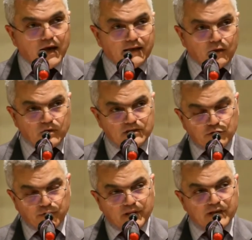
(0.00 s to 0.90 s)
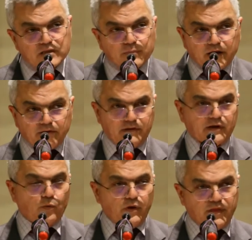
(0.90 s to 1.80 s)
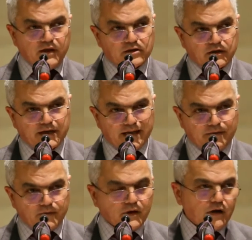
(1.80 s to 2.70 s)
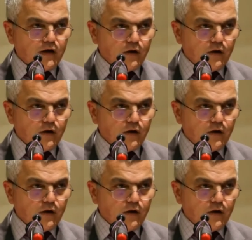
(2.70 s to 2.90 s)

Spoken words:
And it was during this period that within Turkey,